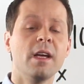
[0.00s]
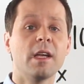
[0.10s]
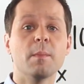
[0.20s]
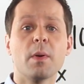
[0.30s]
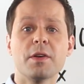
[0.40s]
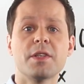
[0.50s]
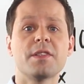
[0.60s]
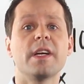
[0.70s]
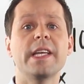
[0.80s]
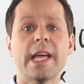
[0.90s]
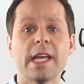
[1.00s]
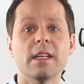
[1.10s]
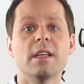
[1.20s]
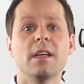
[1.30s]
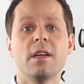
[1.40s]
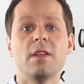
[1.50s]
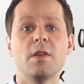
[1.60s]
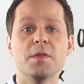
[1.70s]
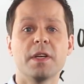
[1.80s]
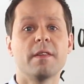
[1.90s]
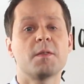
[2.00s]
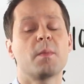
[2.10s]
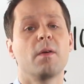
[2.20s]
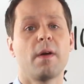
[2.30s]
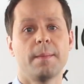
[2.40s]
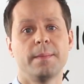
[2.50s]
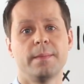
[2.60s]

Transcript: can purchase again using this program.